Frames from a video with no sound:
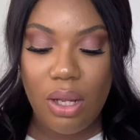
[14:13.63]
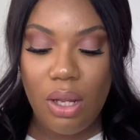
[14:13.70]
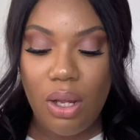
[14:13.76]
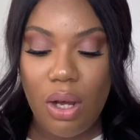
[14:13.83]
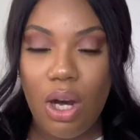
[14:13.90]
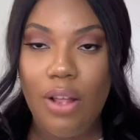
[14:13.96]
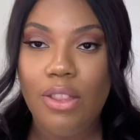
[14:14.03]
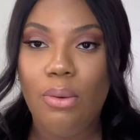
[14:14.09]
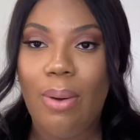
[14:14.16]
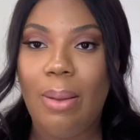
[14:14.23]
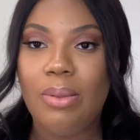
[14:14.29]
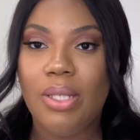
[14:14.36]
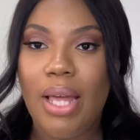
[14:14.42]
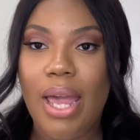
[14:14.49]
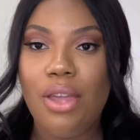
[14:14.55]
on the
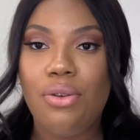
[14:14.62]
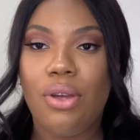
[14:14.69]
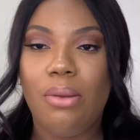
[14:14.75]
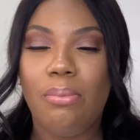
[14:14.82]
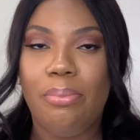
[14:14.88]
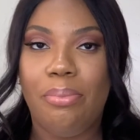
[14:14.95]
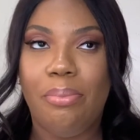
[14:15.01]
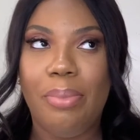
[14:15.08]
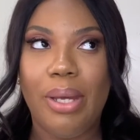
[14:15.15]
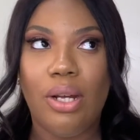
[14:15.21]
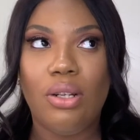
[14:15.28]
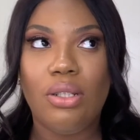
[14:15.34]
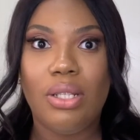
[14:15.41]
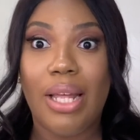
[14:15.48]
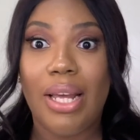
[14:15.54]
website, you can
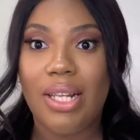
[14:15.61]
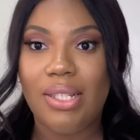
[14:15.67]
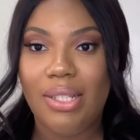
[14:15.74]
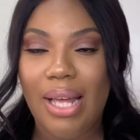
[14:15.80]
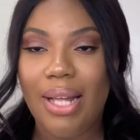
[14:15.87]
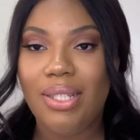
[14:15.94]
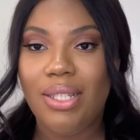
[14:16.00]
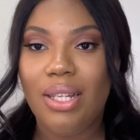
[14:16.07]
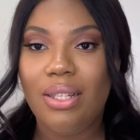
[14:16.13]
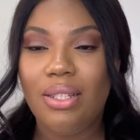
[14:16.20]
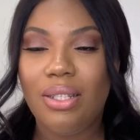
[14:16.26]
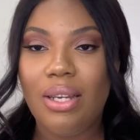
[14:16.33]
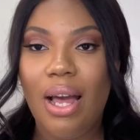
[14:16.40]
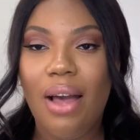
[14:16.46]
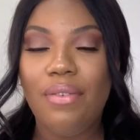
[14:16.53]
build like sets and
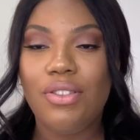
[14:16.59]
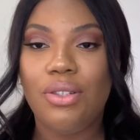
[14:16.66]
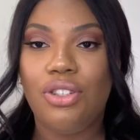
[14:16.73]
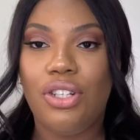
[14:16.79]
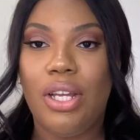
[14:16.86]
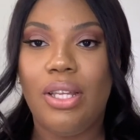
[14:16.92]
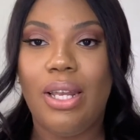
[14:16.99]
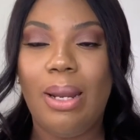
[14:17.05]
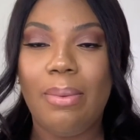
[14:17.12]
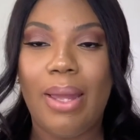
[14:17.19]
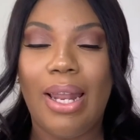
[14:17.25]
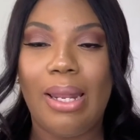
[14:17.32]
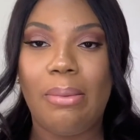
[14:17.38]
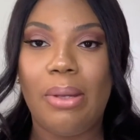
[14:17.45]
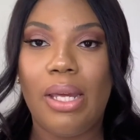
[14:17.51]
stuff. So she ended up
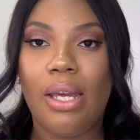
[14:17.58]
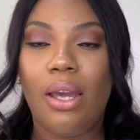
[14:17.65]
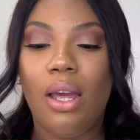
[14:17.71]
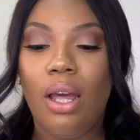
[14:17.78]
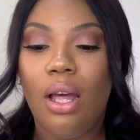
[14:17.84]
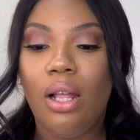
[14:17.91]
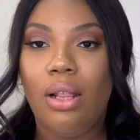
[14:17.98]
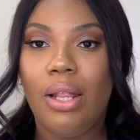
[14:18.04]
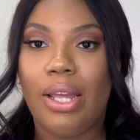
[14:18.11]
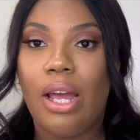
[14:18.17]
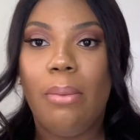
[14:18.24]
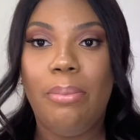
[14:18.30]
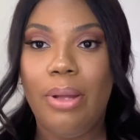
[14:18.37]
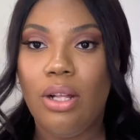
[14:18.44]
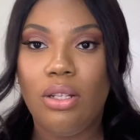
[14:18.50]
getting me like a
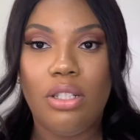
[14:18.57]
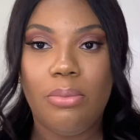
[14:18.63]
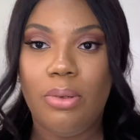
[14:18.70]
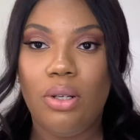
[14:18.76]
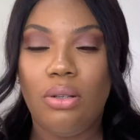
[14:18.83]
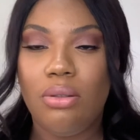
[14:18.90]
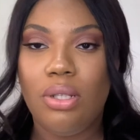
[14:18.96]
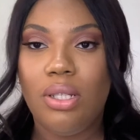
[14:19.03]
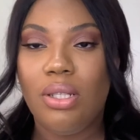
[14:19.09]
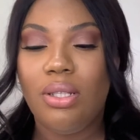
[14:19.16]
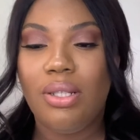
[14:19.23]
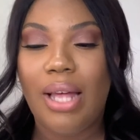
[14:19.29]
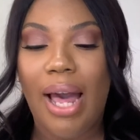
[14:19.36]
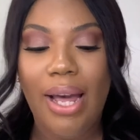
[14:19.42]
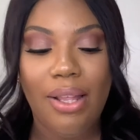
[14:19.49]
buildable
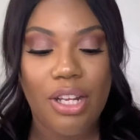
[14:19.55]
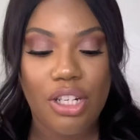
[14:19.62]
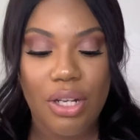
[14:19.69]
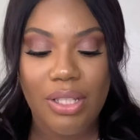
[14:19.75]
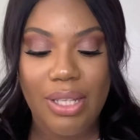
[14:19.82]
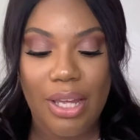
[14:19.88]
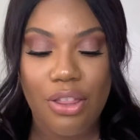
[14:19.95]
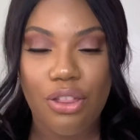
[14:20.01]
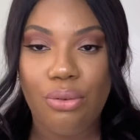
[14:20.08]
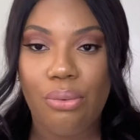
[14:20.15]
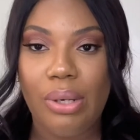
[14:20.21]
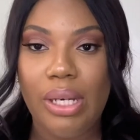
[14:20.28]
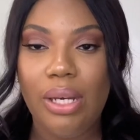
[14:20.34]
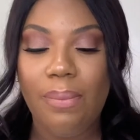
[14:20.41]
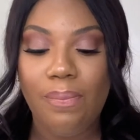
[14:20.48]
set. Like it's like
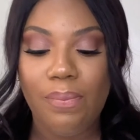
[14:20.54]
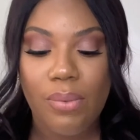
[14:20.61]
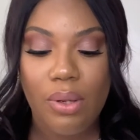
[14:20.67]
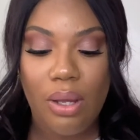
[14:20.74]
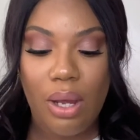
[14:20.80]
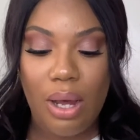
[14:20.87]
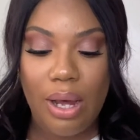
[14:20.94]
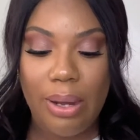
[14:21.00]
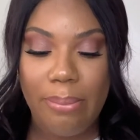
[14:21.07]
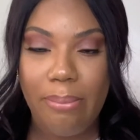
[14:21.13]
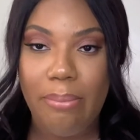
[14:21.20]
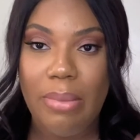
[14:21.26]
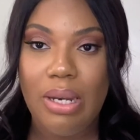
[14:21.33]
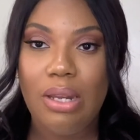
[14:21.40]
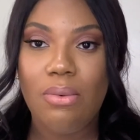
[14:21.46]
three um
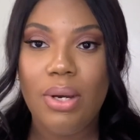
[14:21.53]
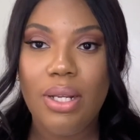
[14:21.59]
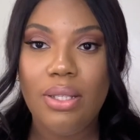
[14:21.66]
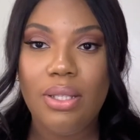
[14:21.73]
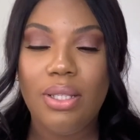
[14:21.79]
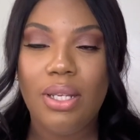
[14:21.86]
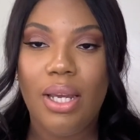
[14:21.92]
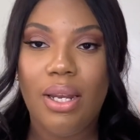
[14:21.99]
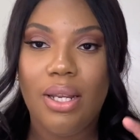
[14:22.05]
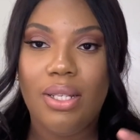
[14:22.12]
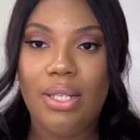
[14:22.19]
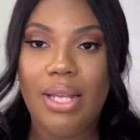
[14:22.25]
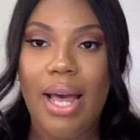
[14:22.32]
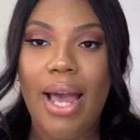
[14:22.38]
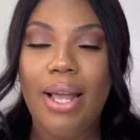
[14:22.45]
mini ones in the
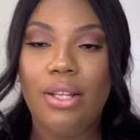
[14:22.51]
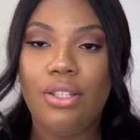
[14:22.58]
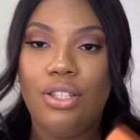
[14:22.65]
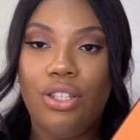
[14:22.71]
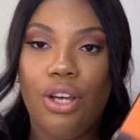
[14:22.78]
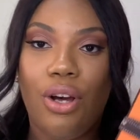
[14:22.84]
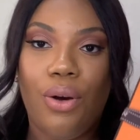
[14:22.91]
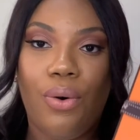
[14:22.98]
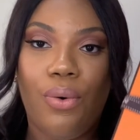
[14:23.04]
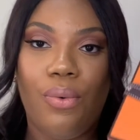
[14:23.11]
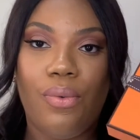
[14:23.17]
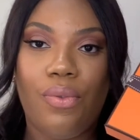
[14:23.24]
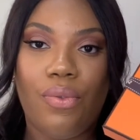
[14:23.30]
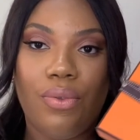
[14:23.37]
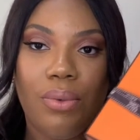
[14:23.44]
set. So
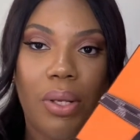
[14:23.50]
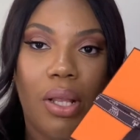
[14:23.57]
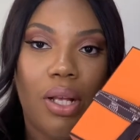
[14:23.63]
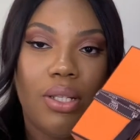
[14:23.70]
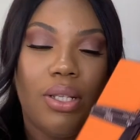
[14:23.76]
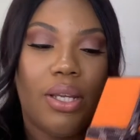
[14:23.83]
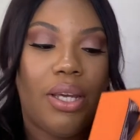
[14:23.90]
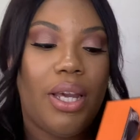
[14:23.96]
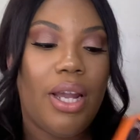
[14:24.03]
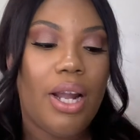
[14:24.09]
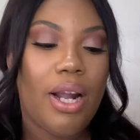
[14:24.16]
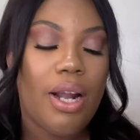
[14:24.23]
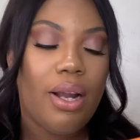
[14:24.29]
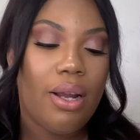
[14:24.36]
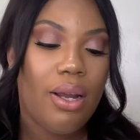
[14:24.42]
that's what it looks like
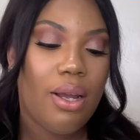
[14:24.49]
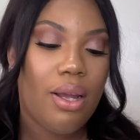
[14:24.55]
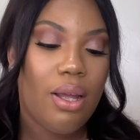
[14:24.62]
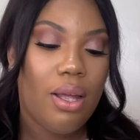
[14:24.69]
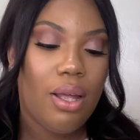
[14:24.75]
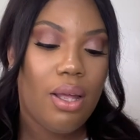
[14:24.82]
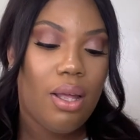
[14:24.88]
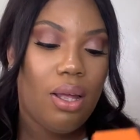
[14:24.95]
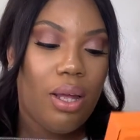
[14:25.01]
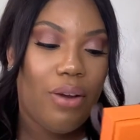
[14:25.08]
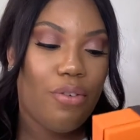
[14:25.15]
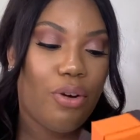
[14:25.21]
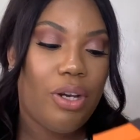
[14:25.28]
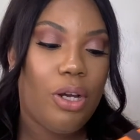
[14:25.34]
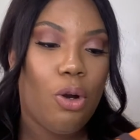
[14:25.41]
here.
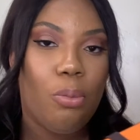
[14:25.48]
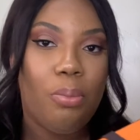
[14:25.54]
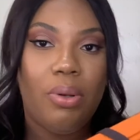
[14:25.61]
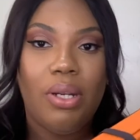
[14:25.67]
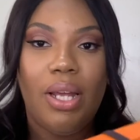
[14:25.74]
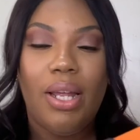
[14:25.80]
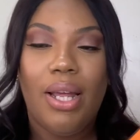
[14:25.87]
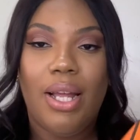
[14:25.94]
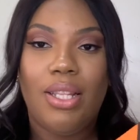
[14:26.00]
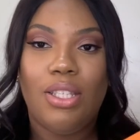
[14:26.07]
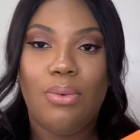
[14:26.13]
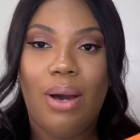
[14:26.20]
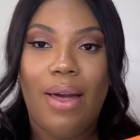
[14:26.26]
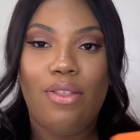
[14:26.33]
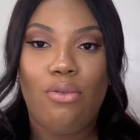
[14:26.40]
I already opened it, hence
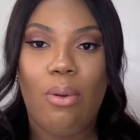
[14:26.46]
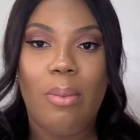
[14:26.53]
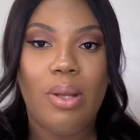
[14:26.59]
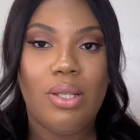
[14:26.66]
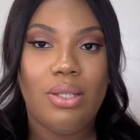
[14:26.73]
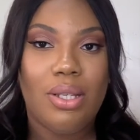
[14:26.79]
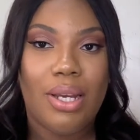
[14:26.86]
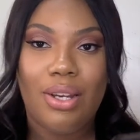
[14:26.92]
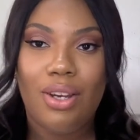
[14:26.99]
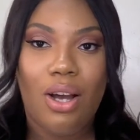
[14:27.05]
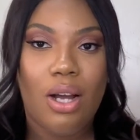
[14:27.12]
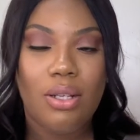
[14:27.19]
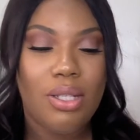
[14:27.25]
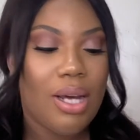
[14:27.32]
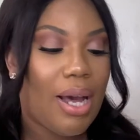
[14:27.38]
why the ribbon's like
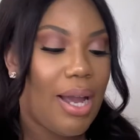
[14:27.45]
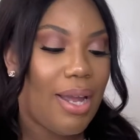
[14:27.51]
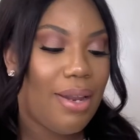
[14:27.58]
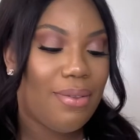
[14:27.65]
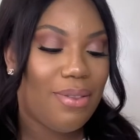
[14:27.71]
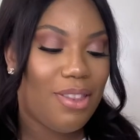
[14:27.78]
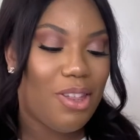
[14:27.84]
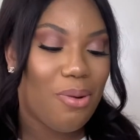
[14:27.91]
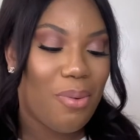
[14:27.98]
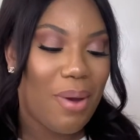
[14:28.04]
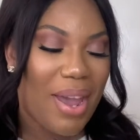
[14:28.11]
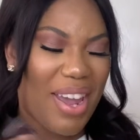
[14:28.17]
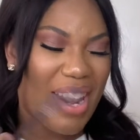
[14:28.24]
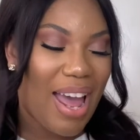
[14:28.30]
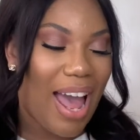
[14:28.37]
not tied the
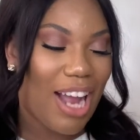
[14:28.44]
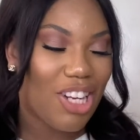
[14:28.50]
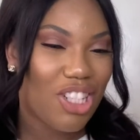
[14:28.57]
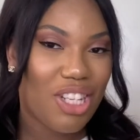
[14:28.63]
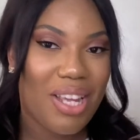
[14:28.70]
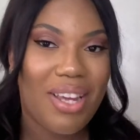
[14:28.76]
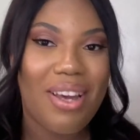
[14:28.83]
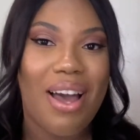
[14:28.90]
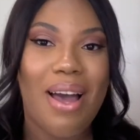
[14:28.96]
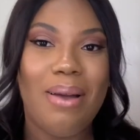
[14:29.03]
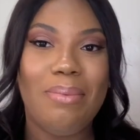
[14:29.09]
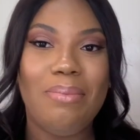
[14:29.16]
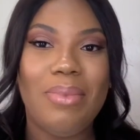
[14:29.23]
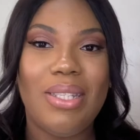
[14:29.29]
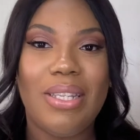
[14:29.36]
way it actually
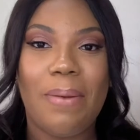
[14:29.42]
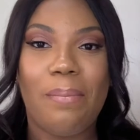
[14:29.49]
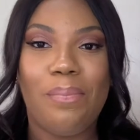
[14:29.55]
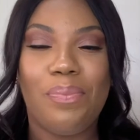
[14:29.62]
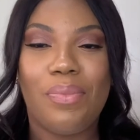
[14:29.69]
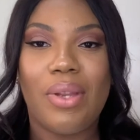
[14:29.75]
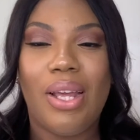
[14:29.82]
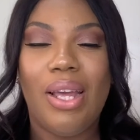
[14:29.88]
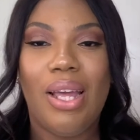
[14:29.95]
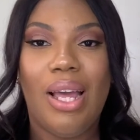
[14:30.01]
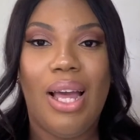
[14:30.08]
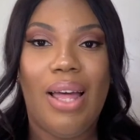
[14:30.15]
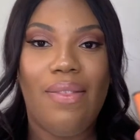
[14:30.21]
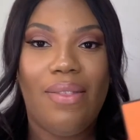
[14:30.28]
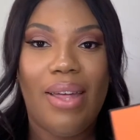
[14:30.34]
comes.
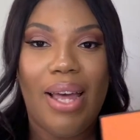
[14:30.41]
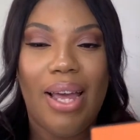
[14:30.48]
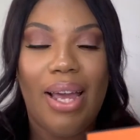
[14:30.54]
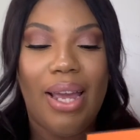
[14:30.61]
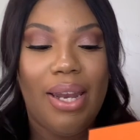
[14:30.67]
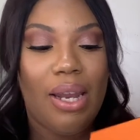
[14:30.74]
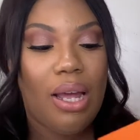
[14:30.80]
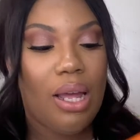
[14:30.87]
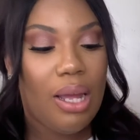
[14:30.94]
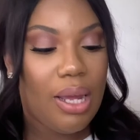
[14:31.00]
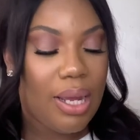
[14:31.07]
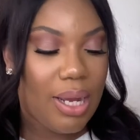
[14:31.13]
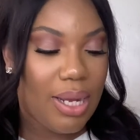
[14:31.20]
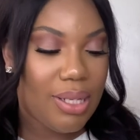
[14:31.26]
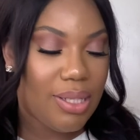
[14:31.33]
And then
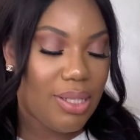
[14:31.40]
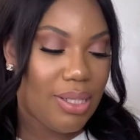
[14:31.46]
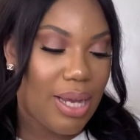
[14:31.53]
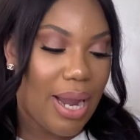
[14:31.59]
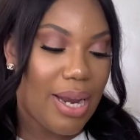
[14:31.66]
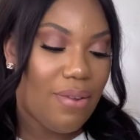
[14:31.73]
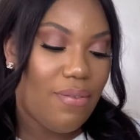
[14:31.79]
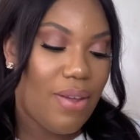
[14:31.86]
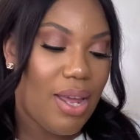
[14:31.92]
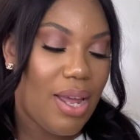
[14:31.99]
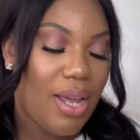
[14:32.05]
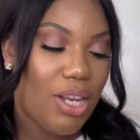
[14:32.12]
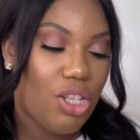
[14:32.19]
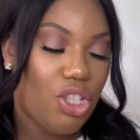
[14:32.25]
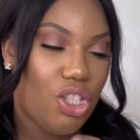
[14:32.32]
inside of it
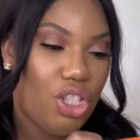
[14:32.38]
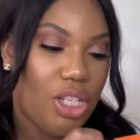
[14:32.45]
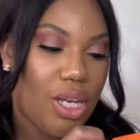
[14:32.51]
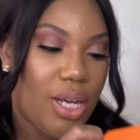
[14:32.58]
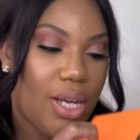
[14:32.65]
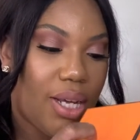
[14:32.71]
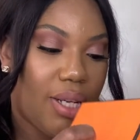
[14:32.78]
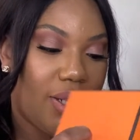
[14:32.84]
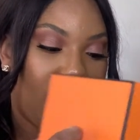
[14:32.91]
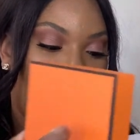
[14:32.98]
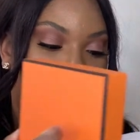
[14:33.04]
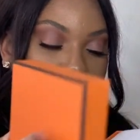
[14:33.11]
is just,